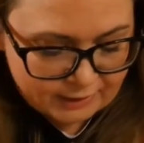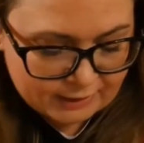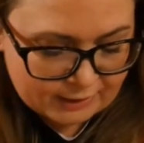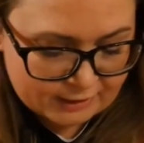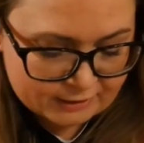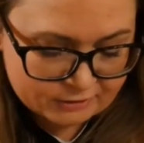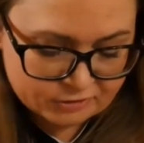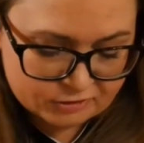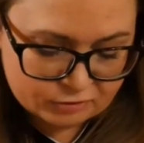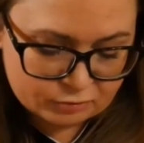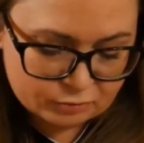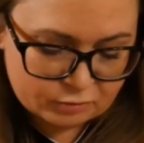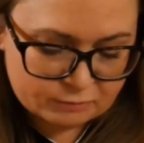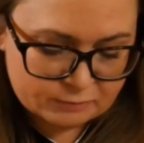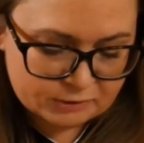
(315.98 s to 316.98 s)
And
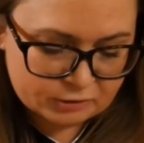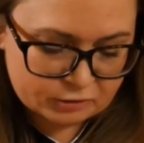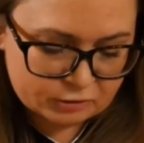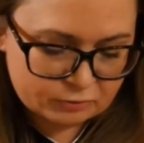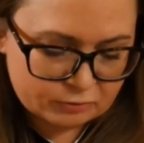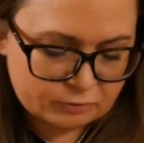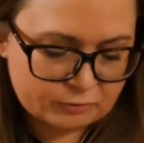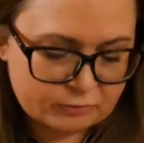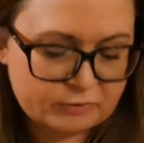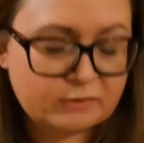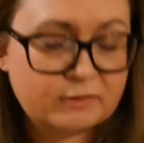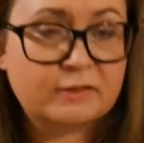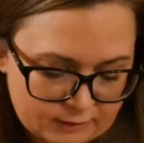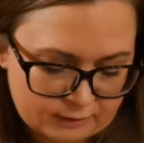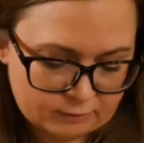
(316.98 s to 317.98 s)
Storm in June
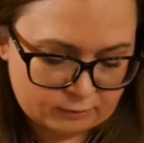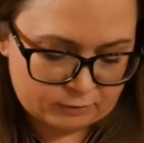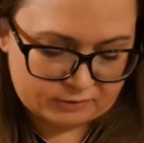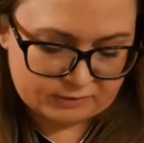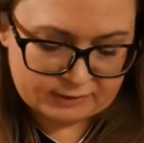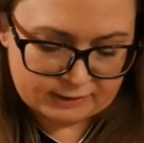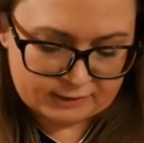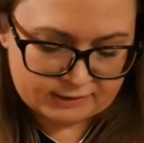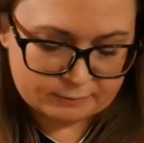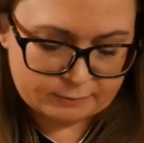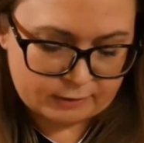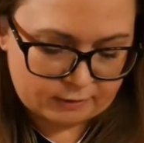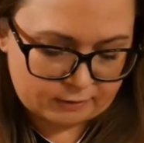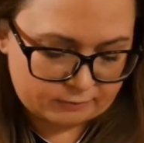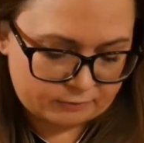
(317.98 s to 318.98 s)
or tells
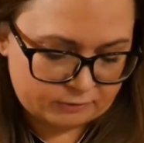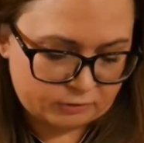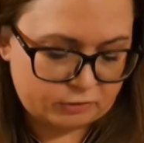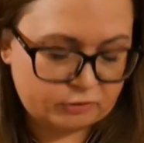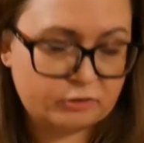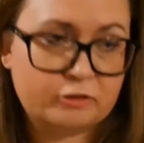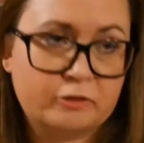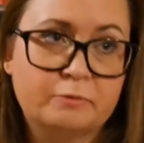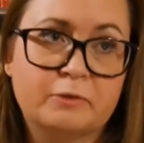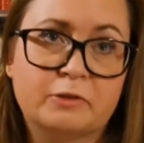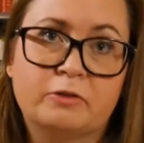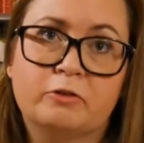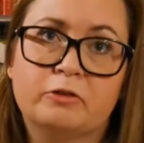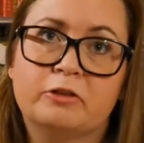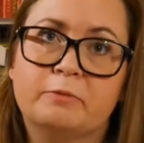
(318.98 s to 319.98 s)
about the
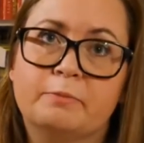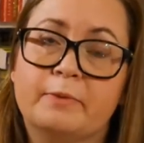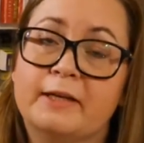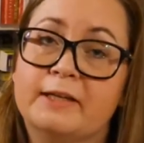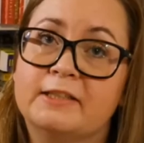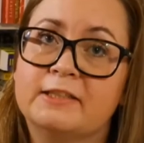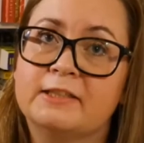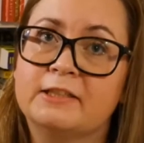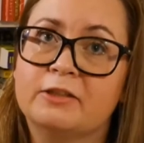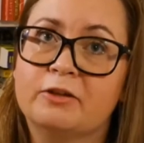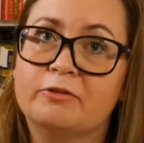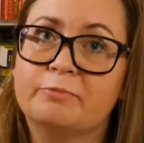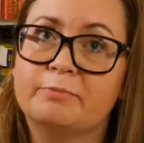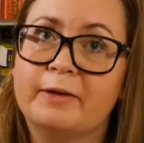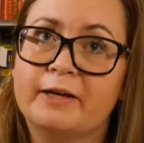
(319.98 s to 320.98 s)
German occupation
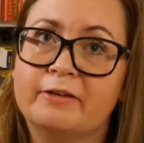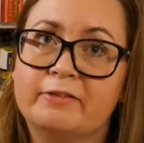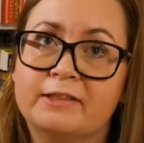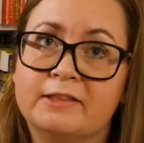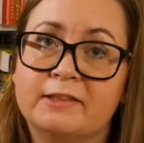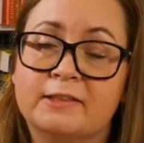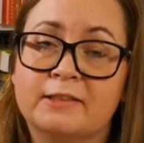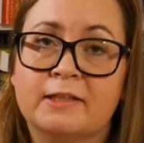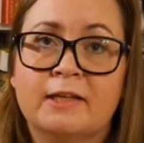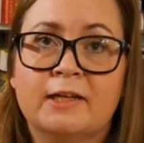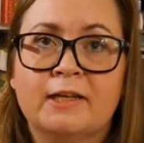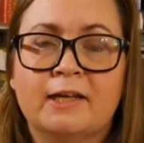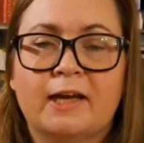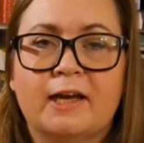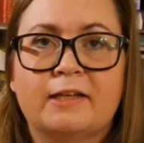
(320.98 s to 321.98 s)
of Paris
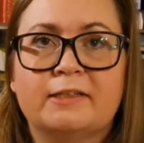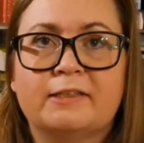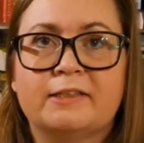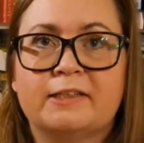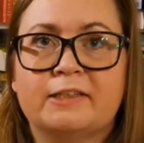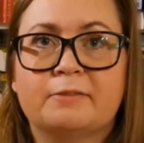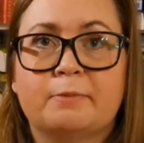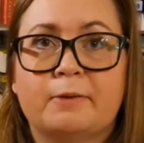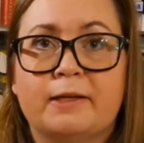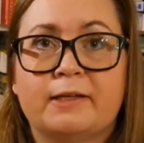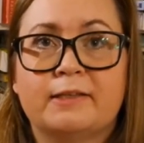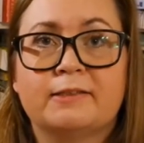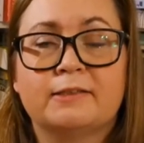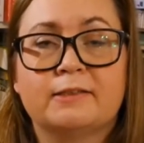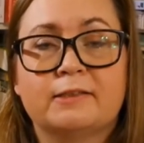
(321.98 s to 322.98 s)
and it takes
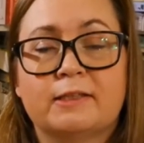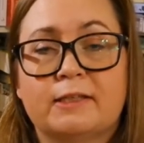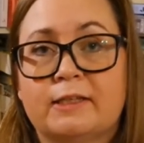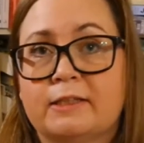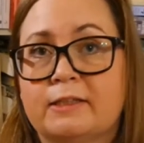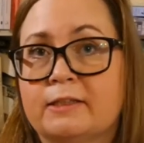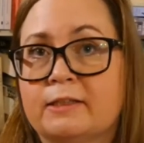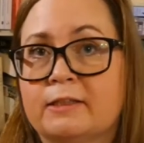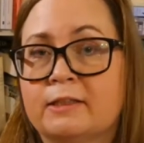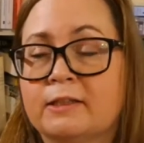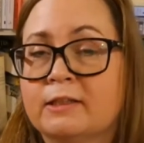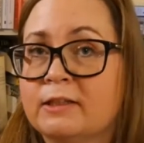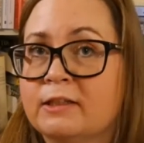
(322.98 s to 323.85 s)
place in